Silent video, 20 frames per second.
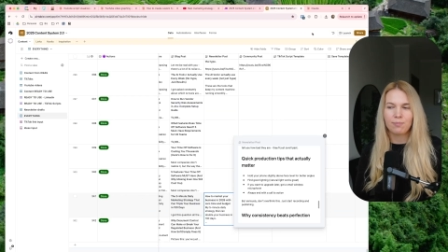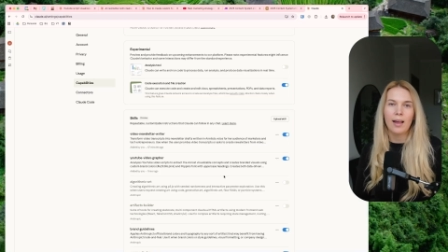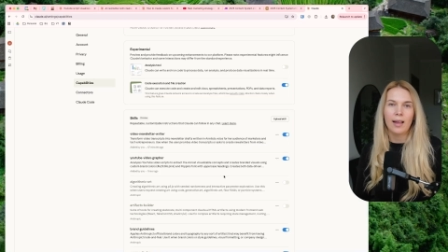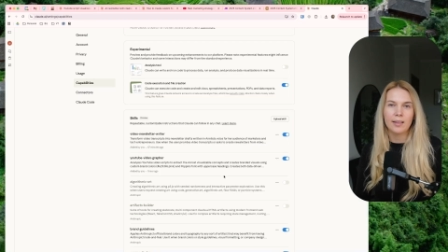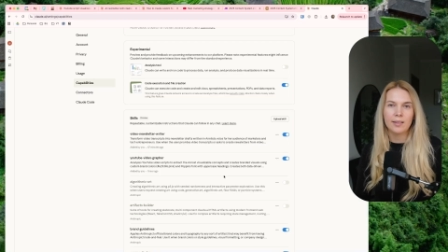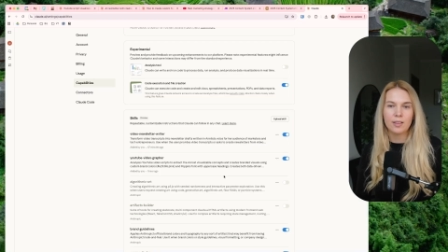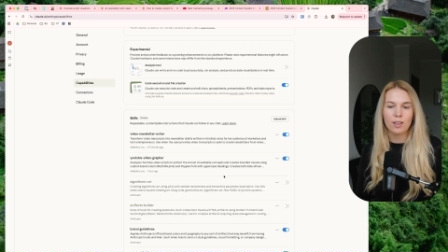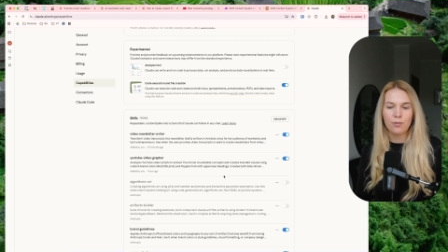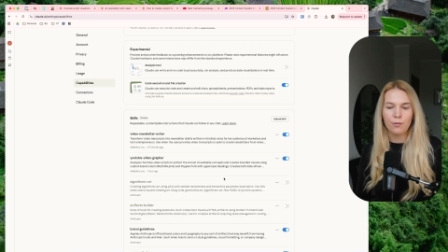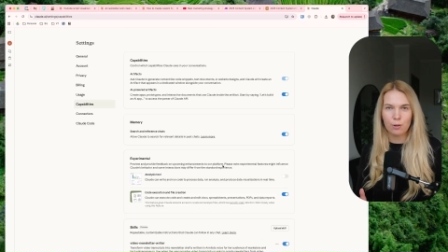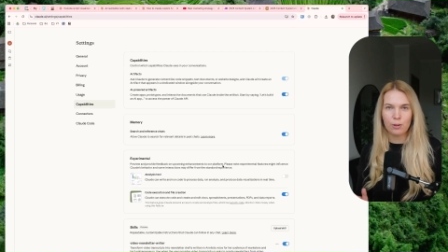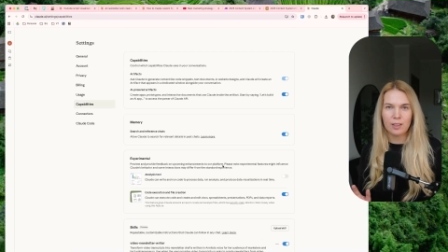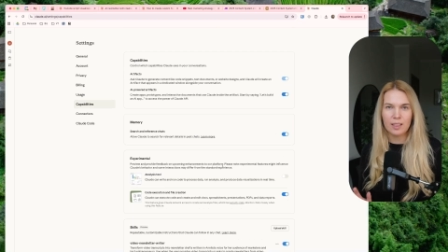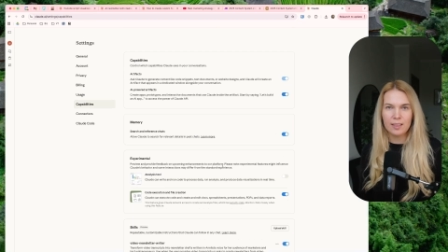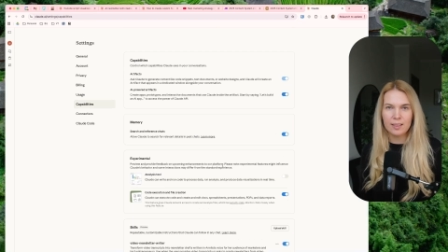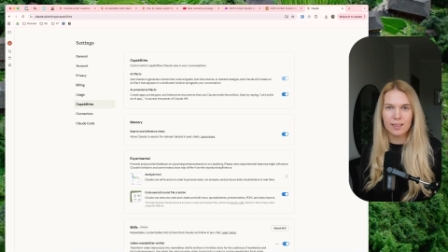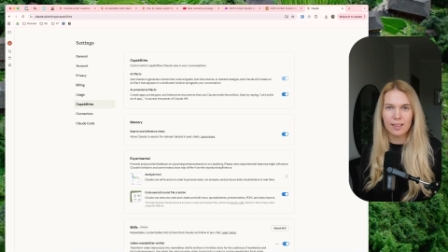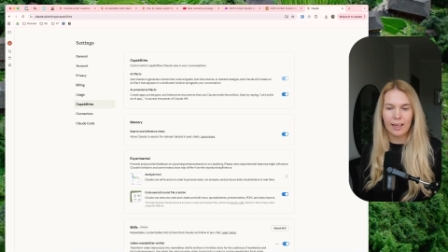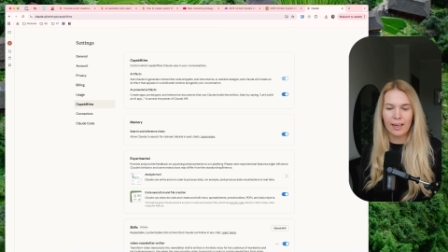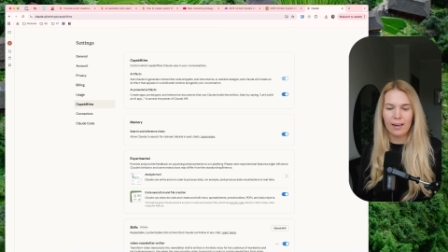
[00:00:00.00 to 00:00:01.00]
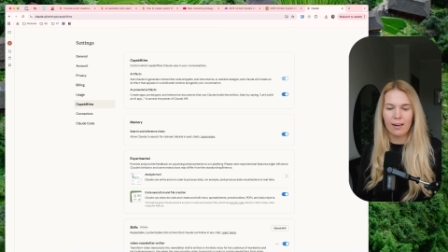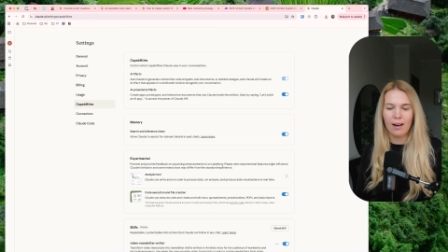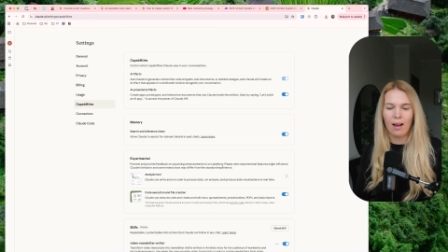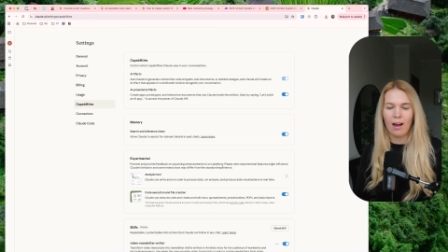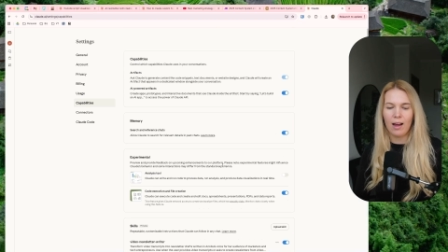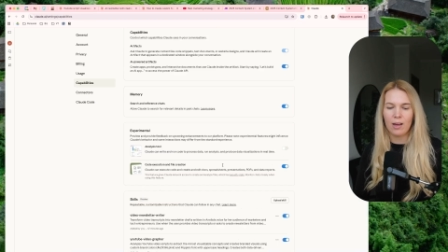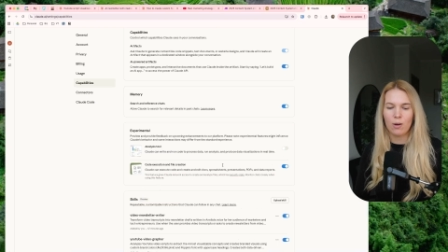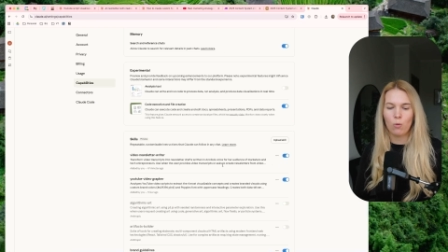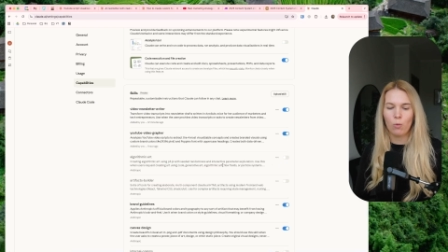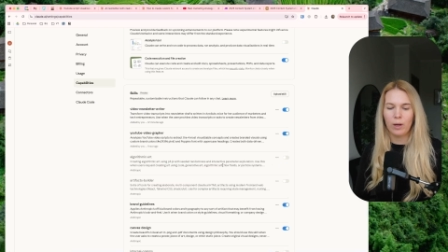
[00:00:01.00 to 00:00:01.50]
And so for this again,
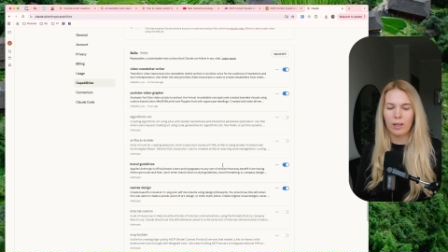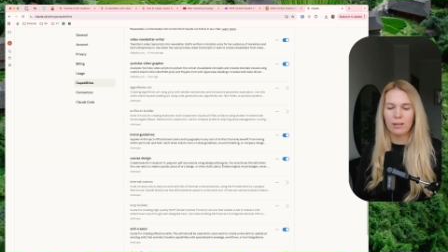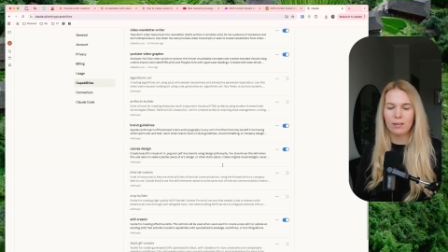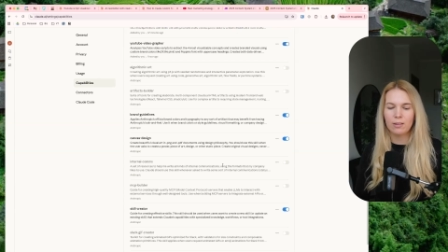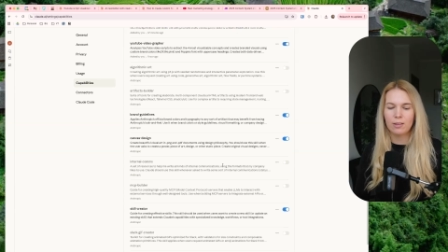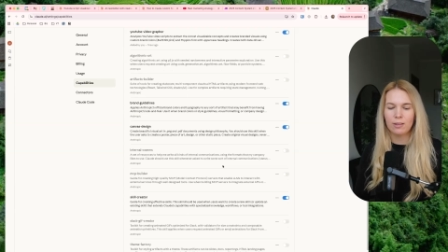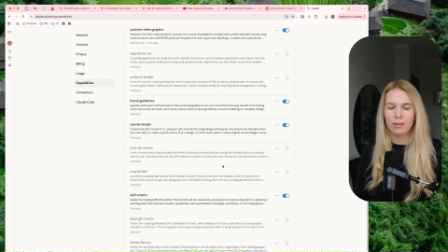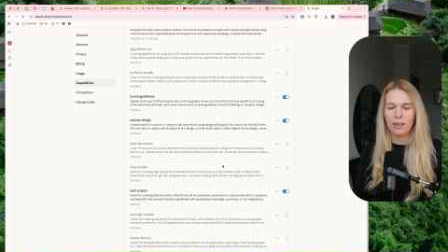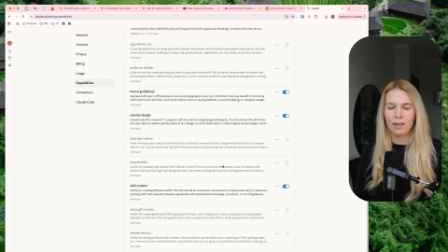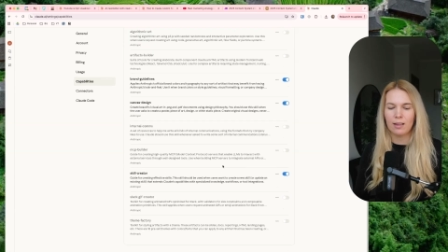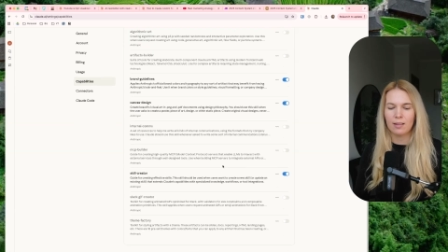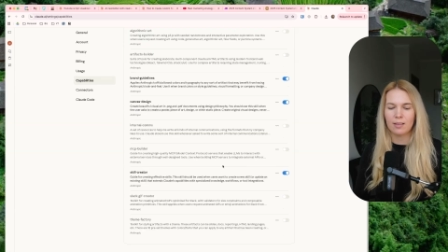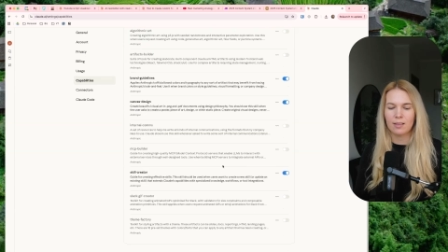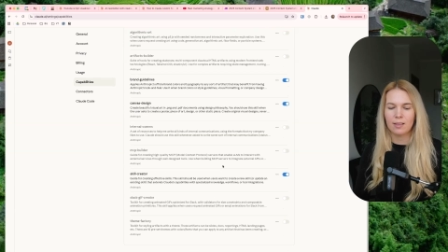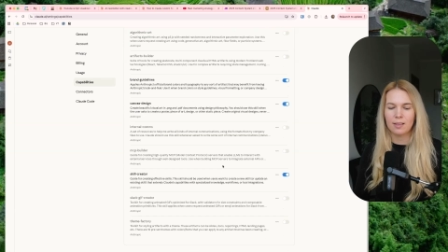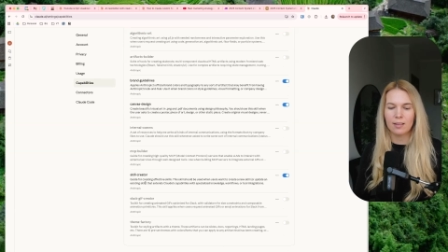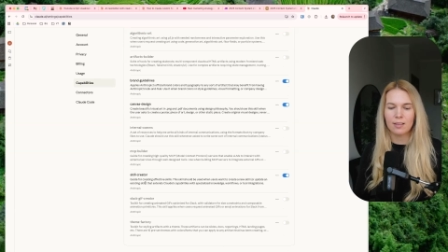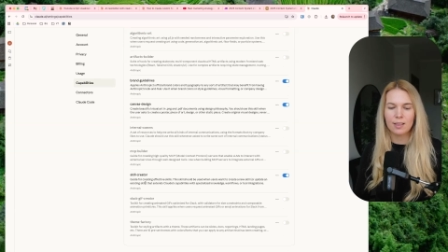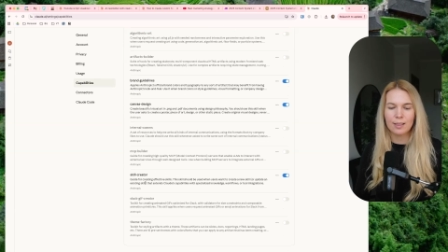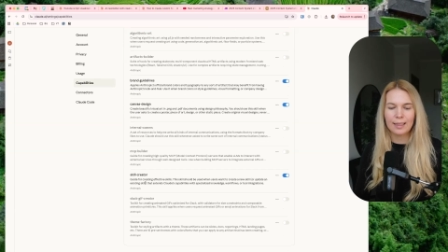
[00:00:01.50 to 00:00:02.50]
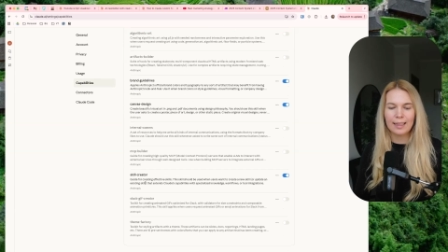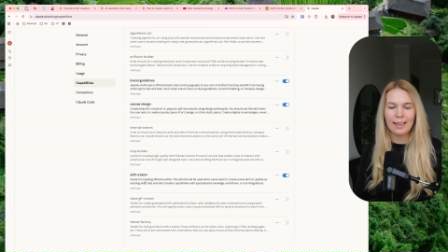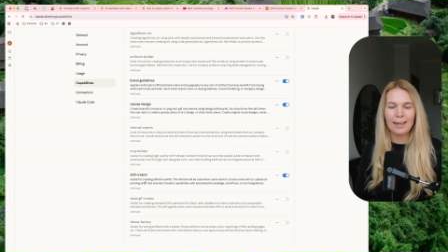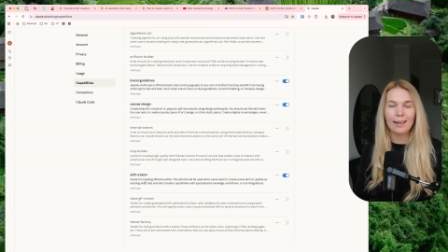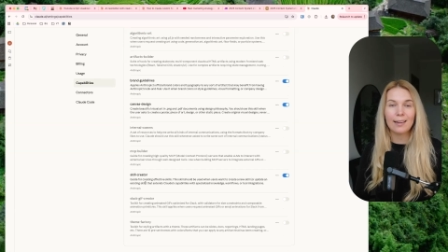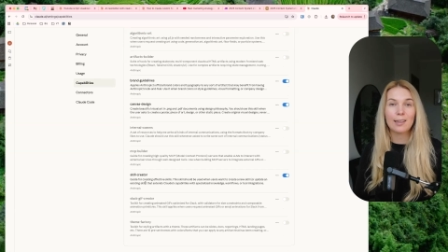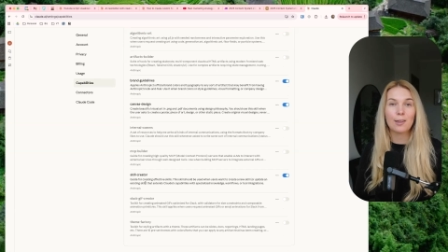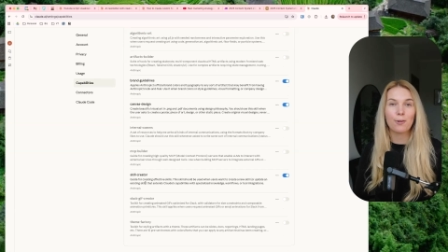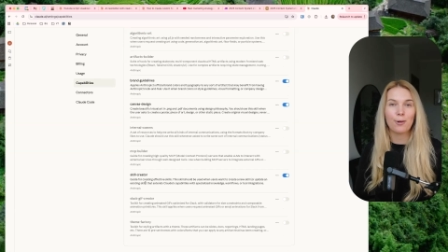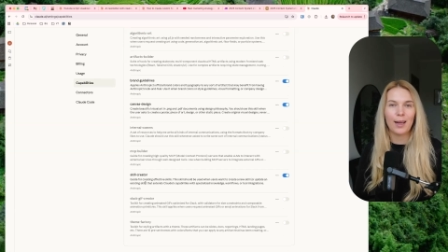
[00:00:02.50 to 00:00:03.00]
I went to this
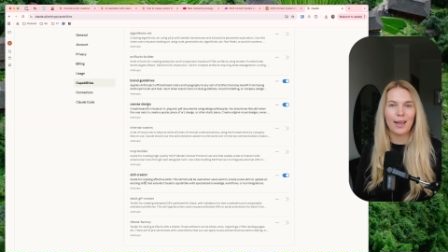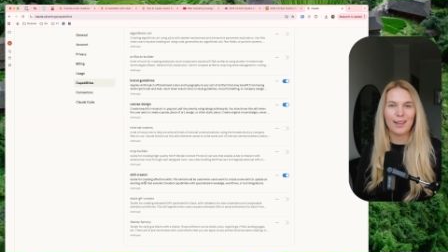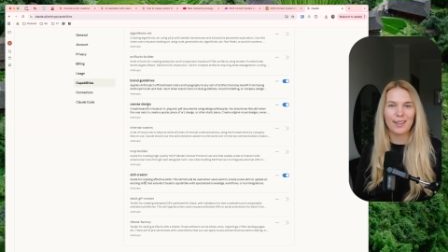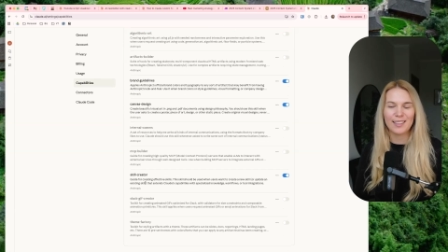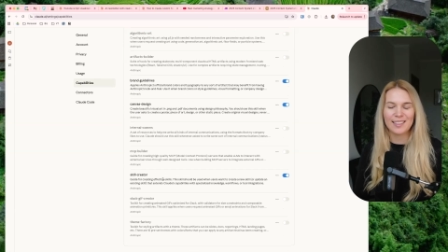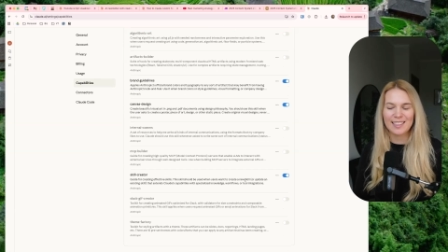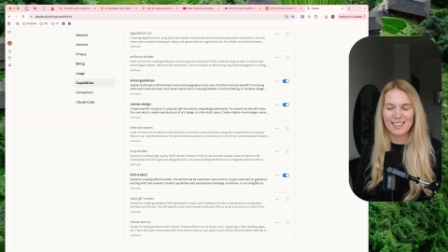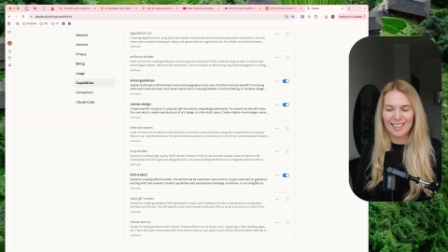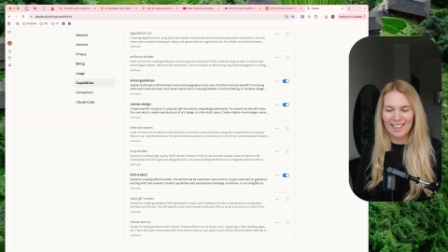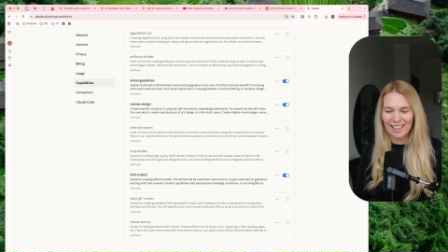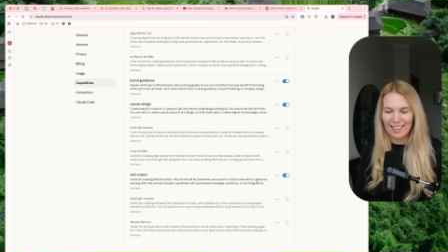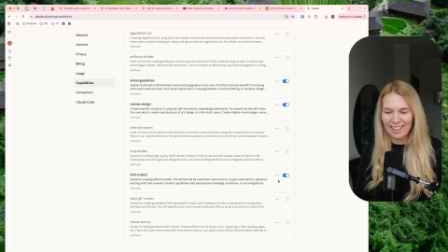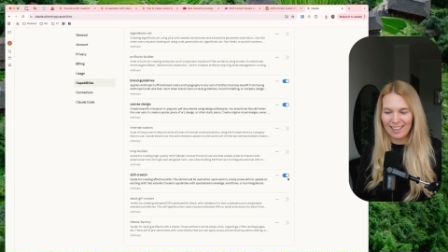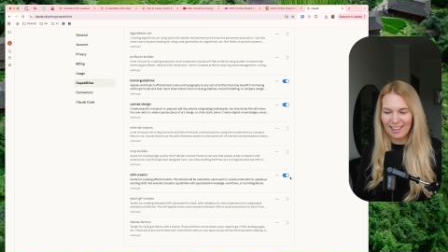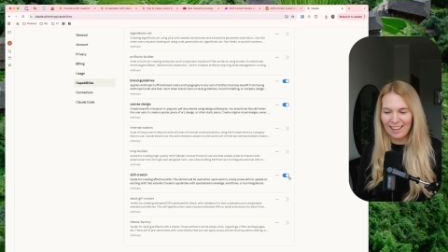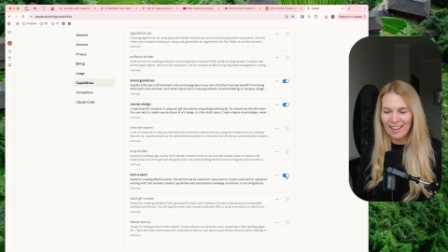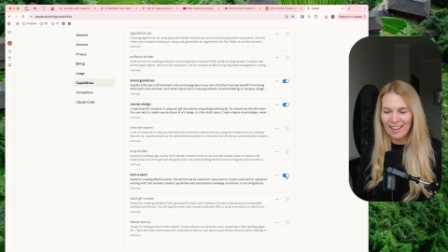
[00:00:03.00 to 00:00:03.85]
skill creator skill.